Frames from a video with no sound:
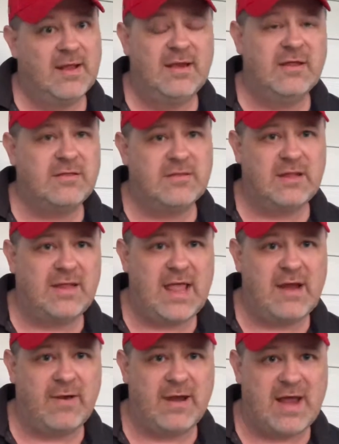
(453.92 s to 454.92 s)
This is the
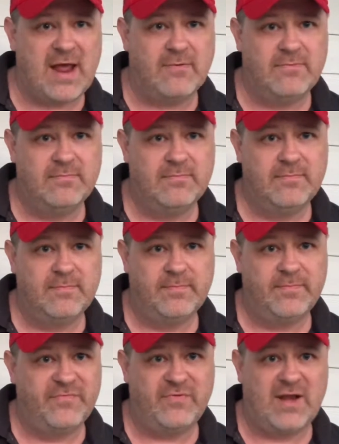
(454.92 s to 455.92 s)
thing right now
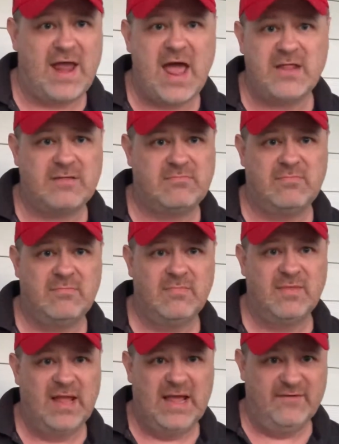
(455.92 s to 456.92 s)
for the last
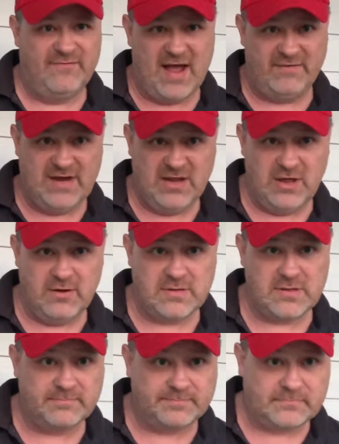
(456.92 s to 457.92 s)
5-10
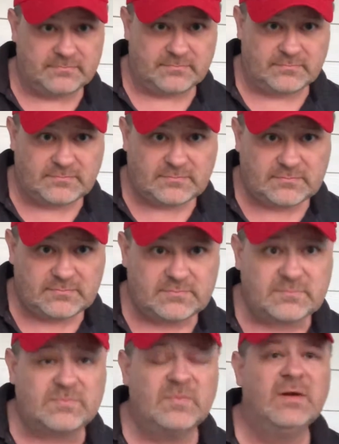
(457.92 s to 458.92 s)
years.
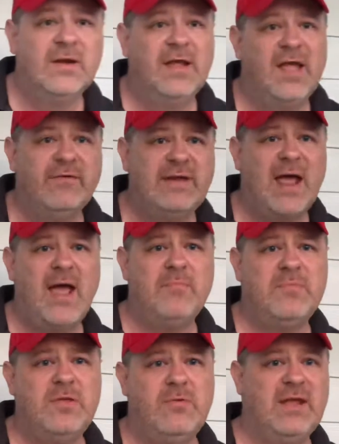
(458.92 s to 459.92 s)
Every
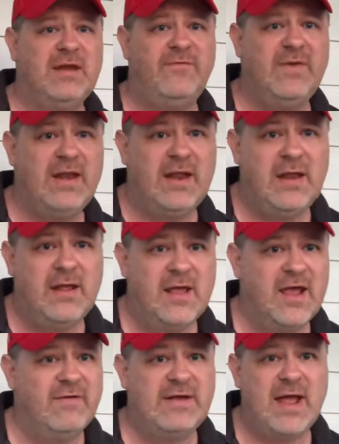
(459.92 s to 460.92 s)
time you get defeated,
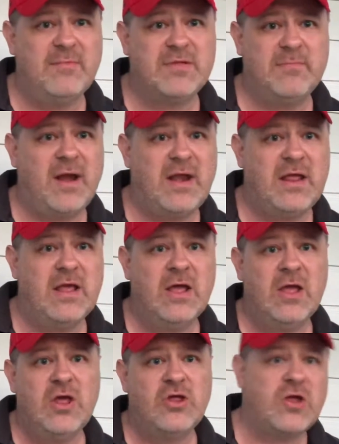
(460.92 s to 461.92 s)
every time somebody
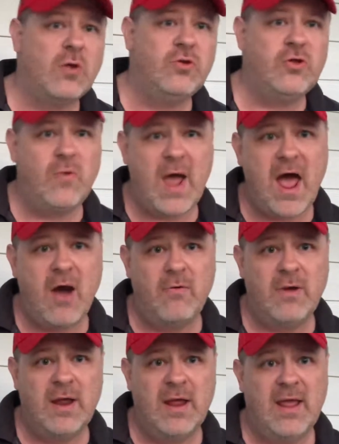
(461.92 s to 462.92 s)
shows you
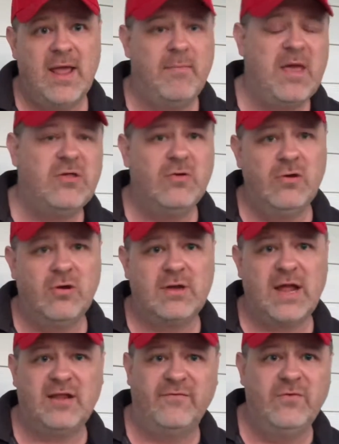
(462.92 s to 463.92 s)
out and makes you look
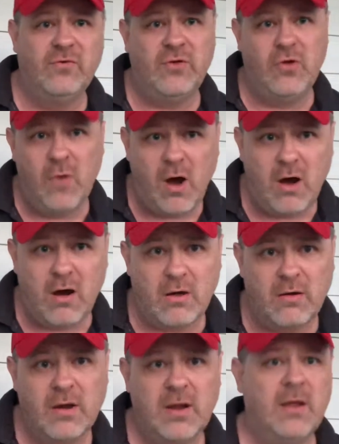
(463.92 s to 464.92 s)
like the fool you
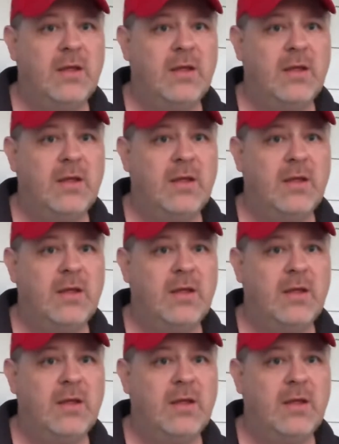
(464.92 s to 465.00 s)
are,